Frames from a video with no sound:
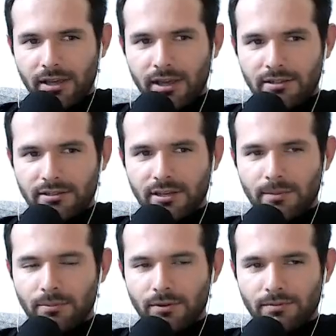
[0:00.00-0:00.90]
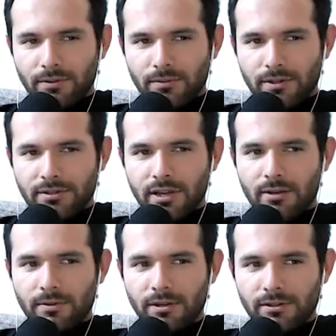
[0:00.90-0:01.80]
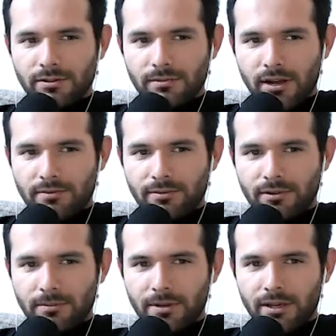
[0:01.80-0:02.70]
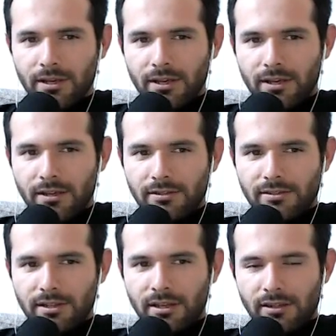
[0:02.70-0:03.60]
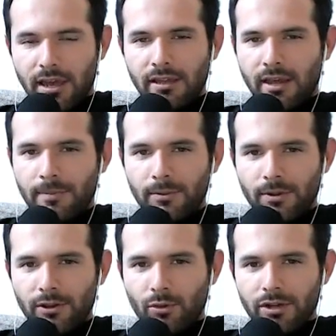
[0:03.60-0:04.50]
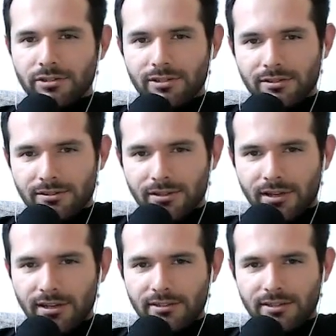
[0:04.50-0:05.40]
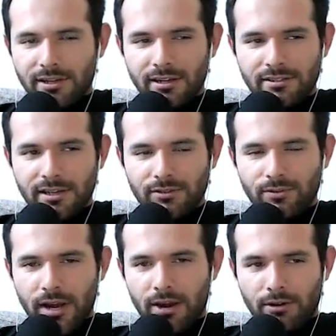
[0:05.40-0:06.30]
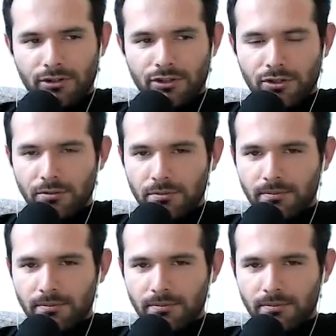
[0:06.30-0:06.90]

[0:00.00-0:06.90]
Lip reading: S skateboarding footwear site when he used to ride from. He said that'd be one of the questions, and he said it stands for Eric Shoe.